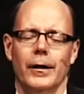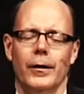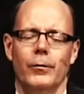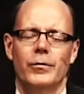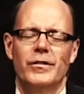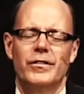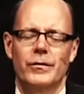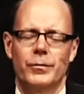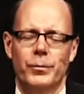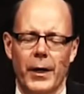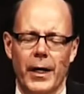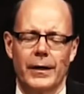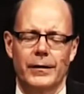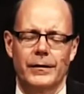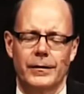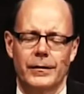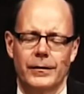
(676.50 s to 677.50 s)

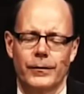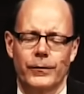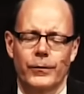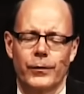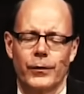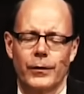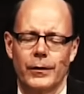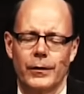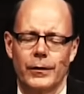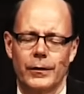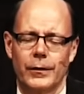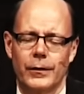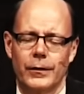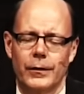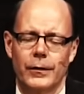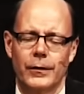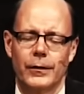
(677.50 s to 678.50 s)
responsive
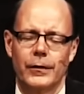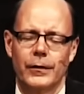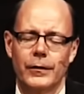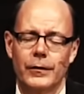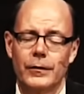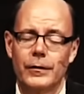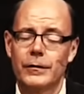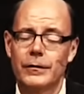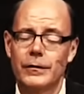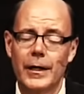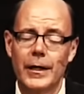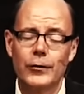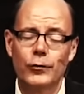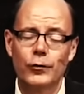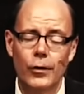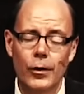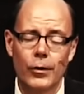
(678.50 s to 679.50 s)
to
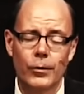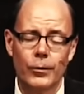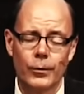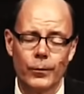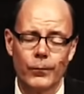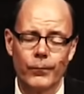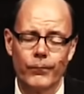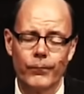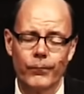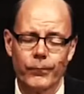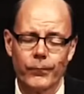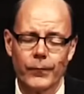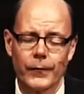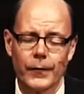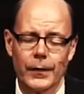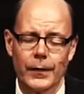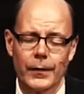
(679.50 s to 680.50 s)
saying no
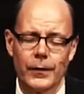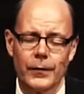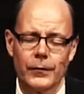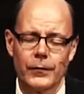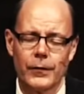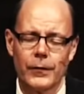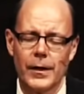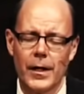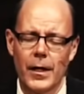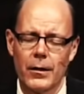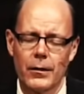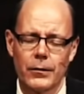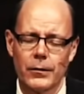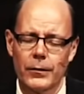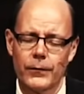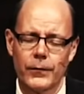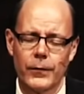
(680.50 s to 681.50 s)
to the
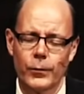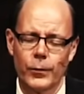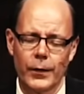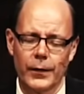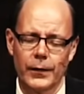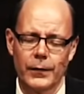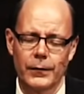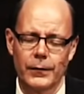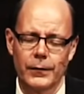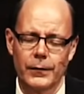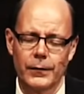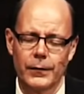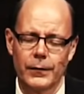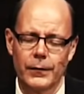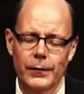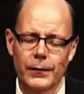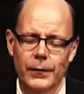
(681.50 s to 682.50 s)
error of the wicked
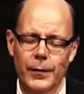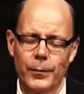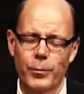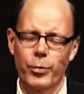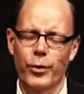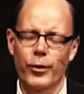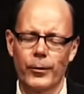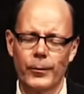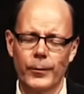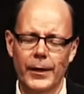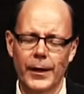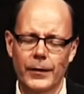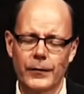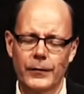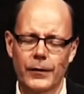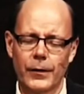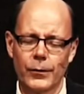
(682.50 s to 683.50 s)
that
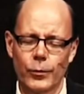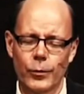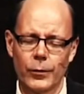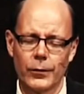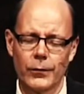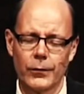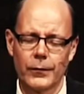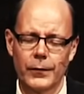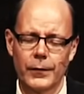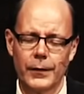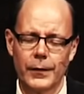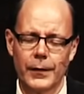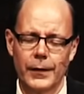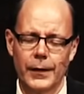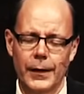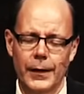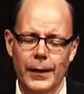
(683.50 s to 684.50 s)
permeates our world.
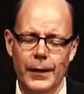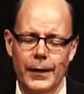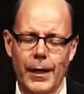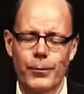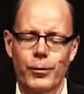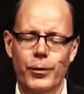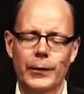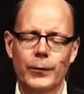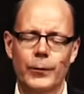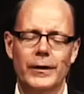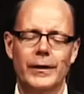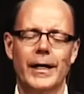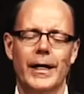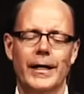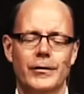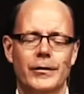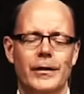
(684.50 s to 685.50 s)
And I pray we'd
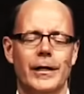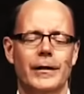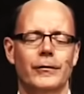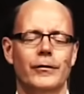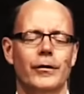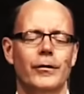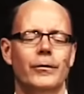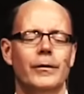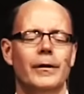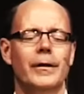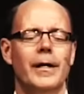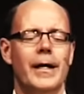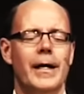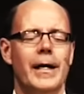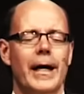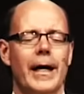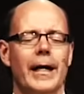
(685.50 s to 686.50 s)
catch that tone and,
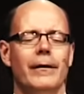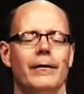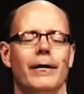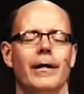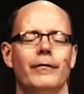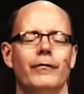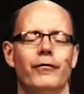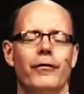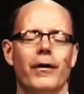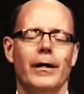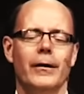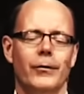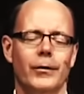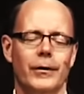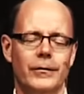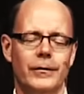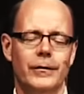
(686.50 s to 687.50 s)
and, and
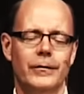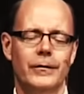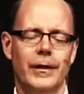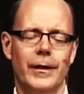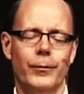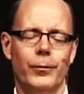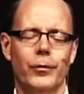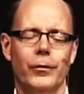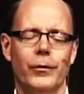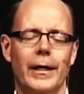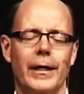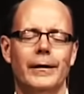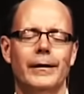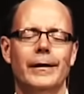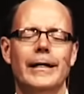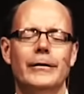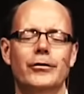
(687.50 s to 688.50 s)
follow his example.
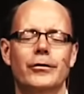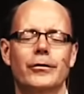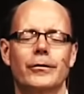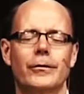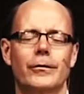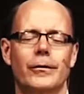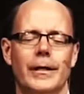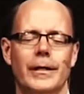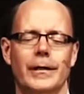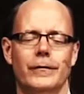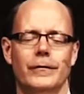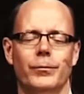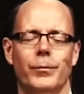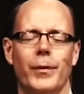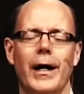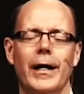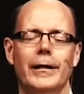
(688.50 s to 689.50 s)
And let your grace,
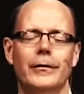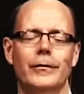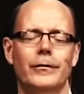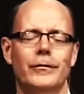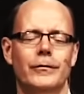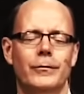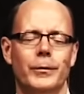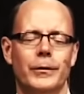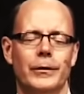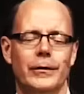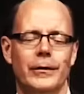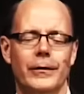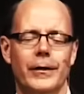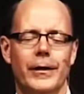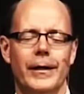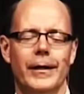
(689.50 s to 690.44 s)
by your Spirit,